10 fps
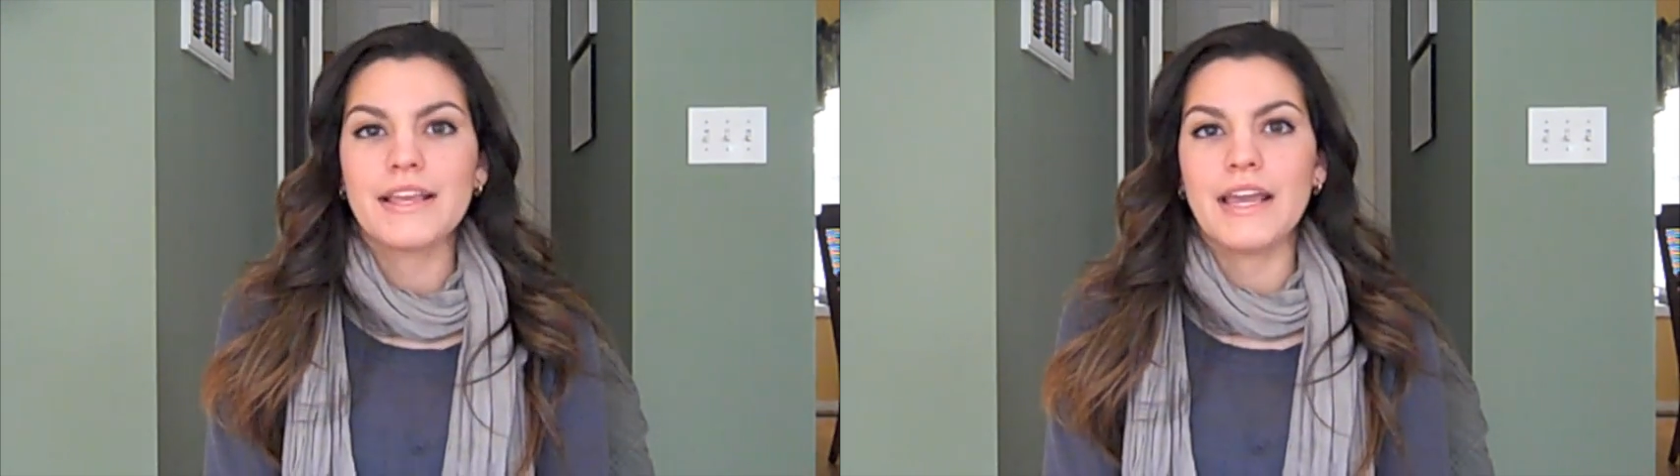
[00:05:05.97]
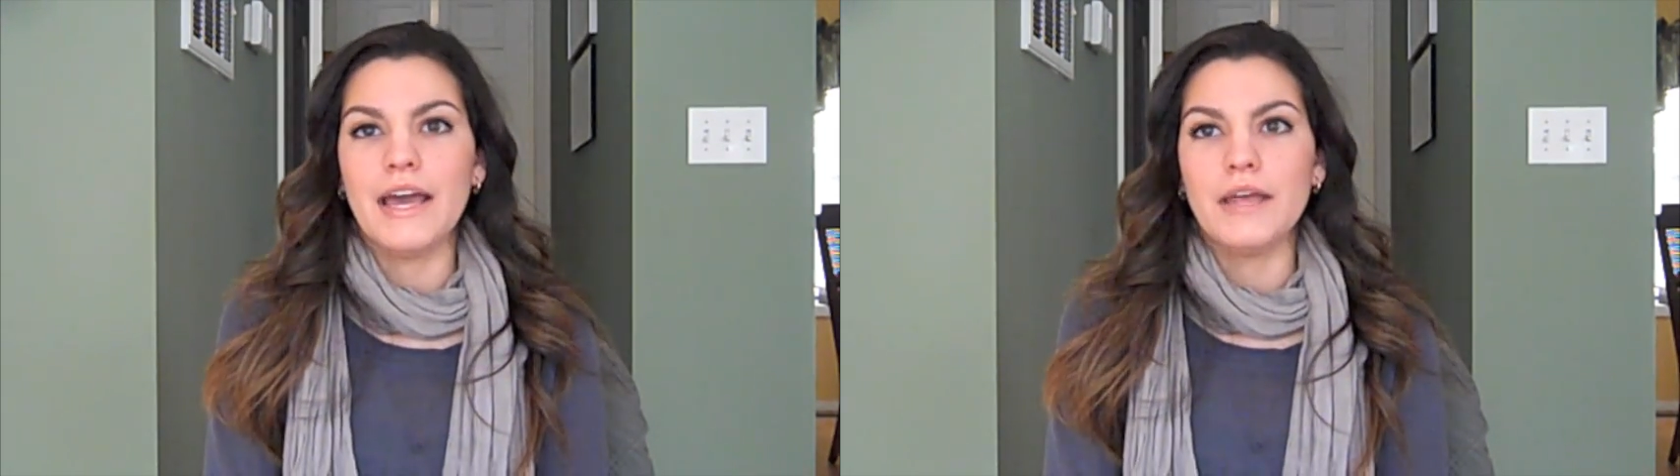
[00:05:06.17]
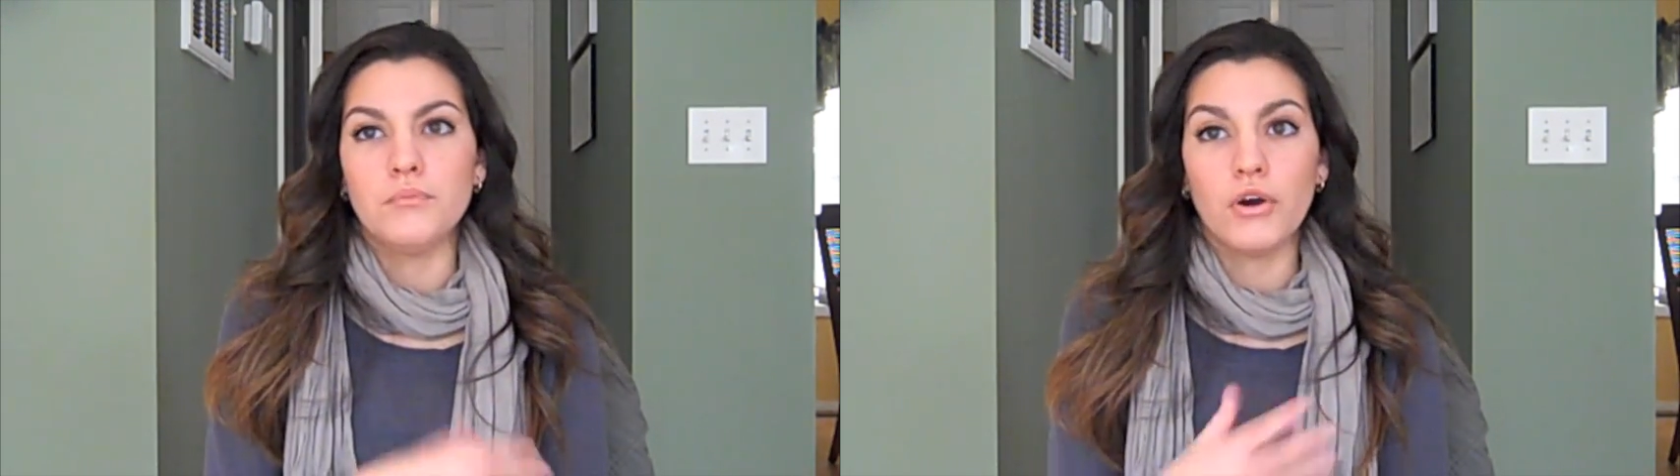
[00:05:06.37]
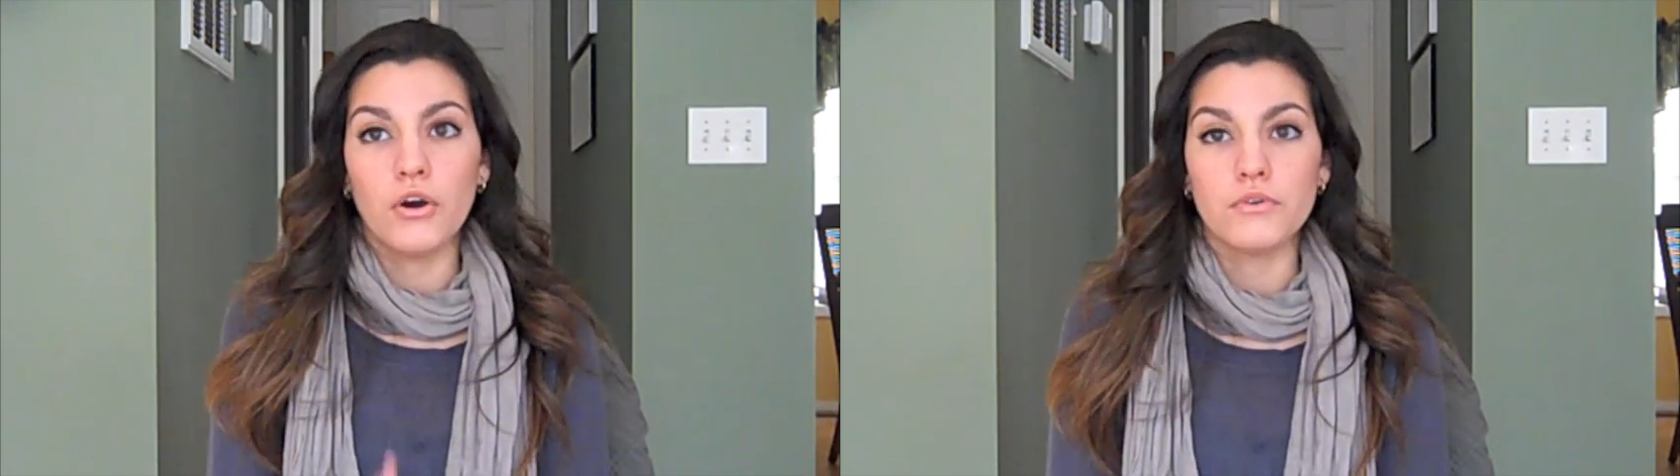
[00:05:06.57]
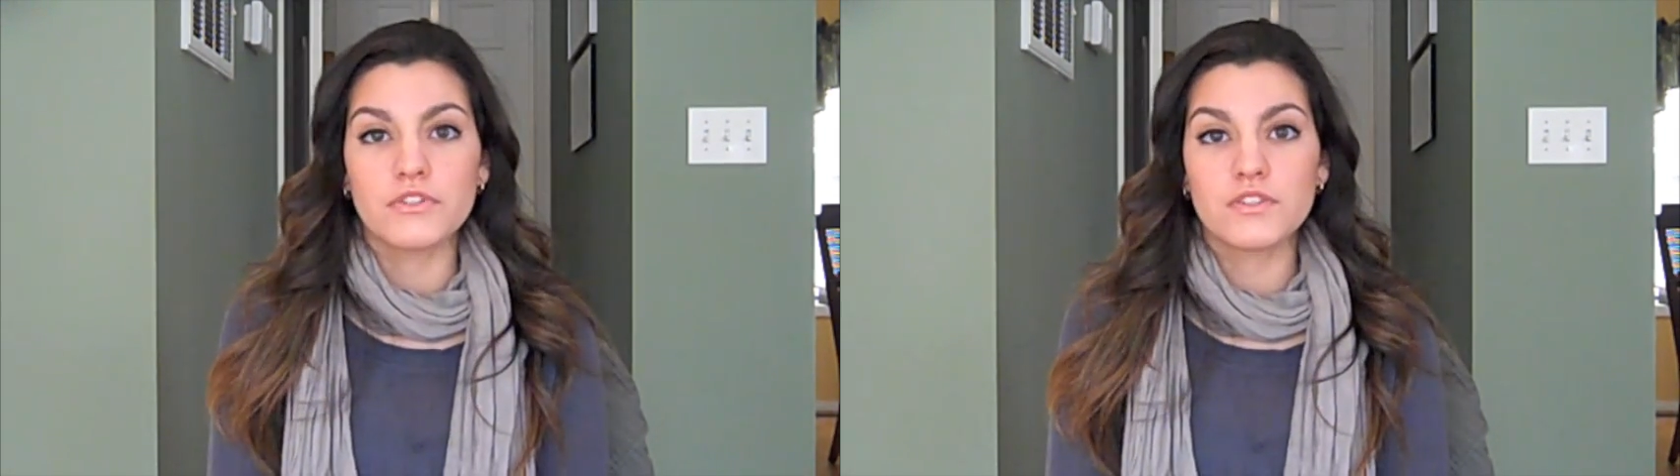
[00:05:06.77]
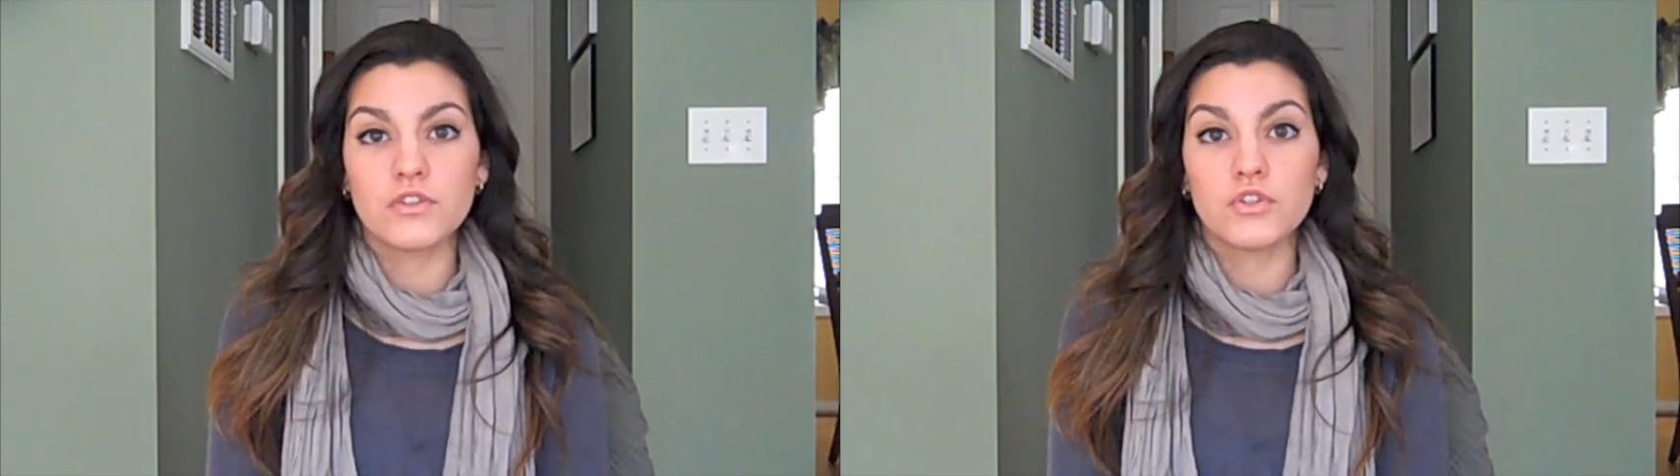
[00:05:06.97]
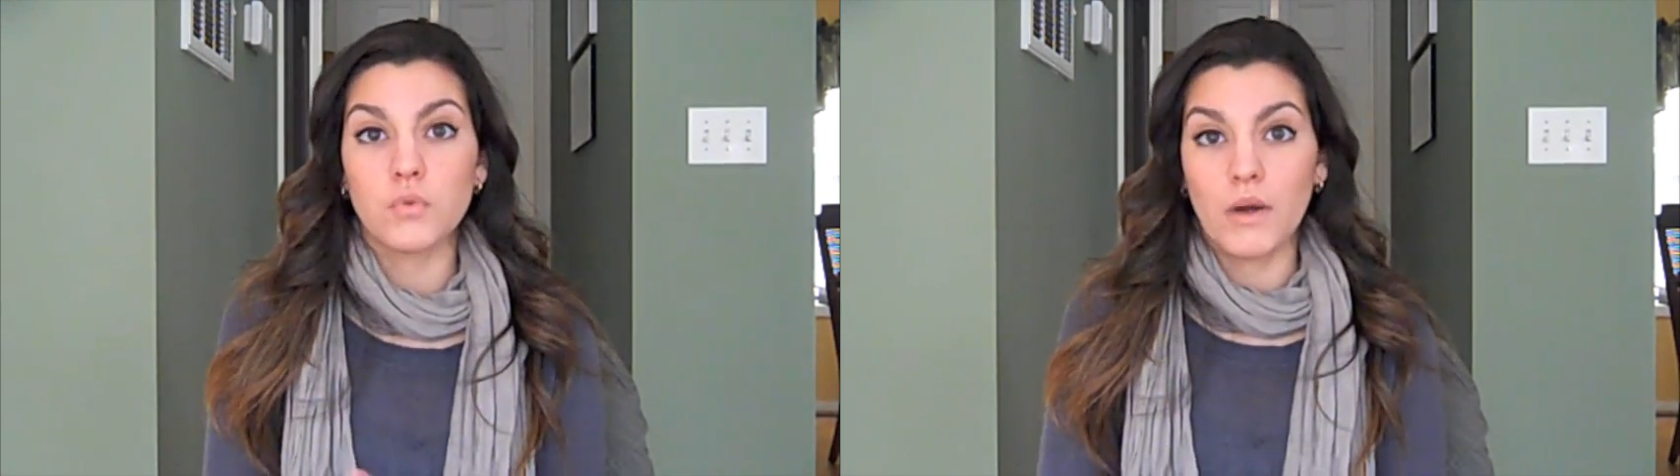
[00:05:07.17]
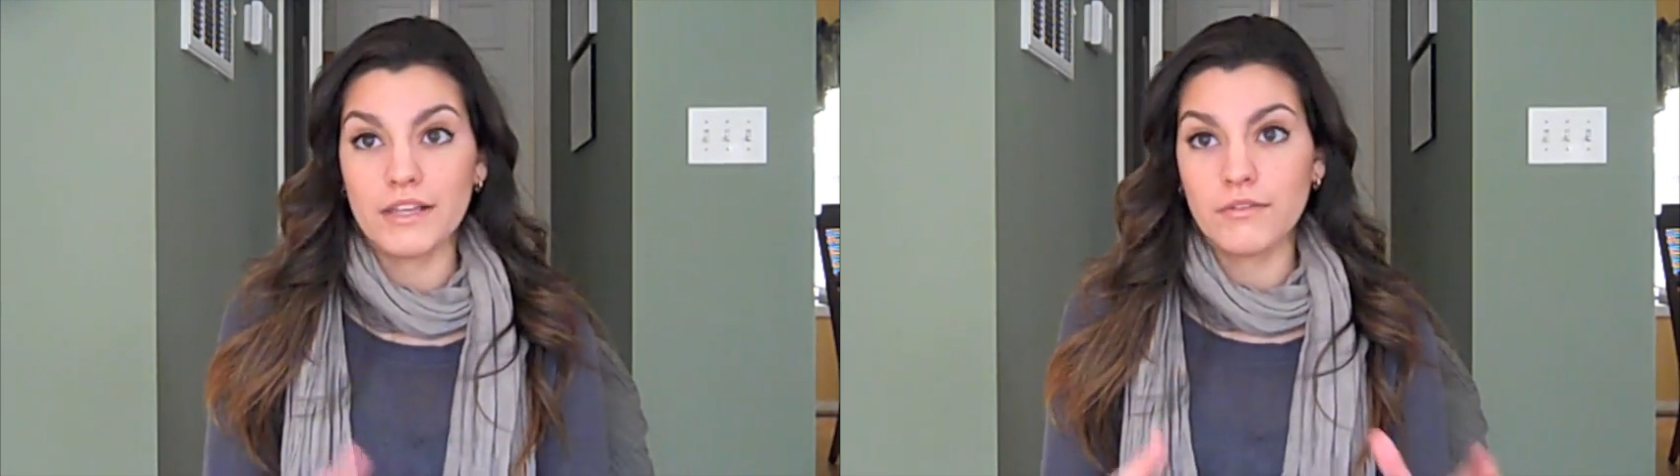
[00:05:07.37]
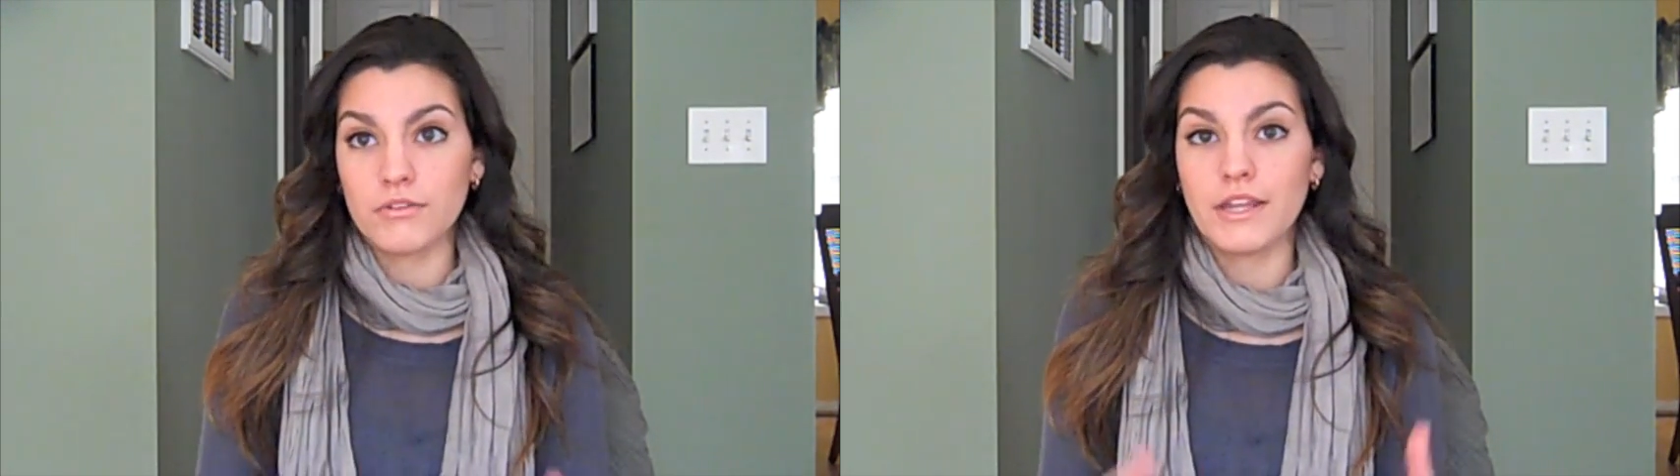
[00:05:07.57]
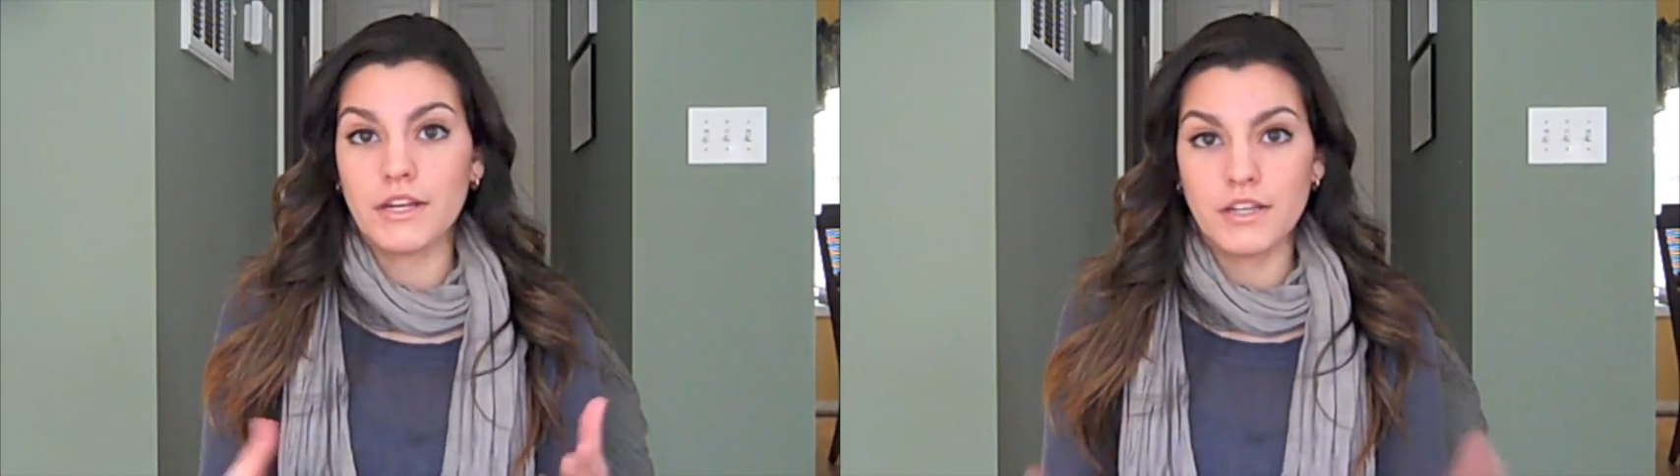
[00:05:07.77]
can post Twilight
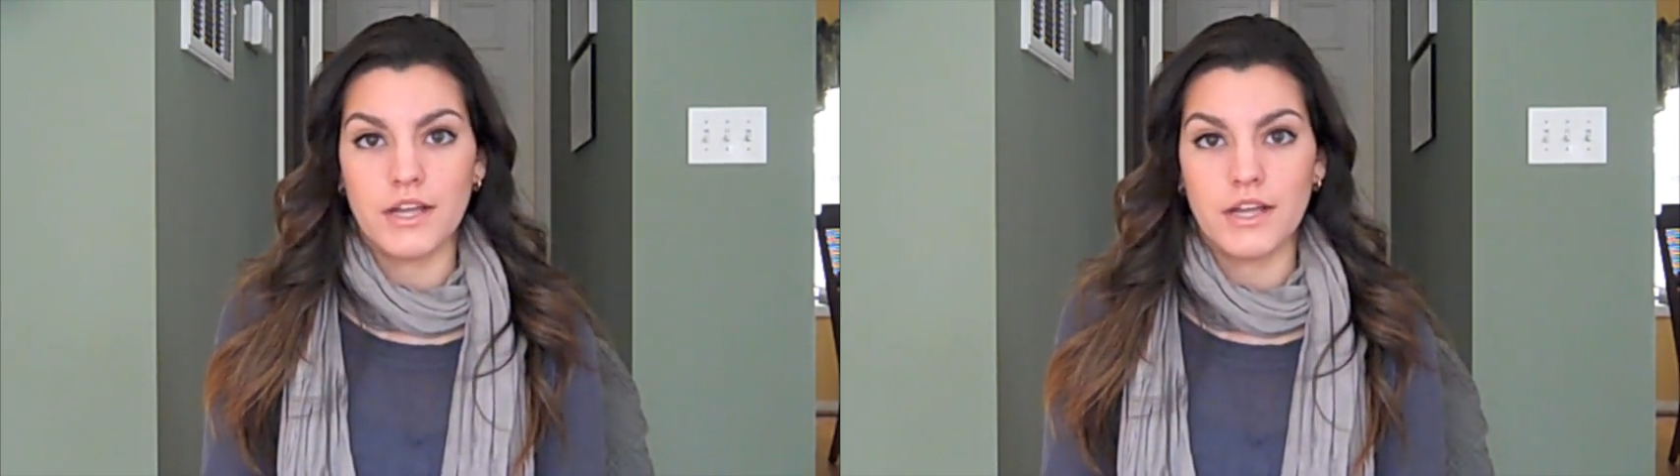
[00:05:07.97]
related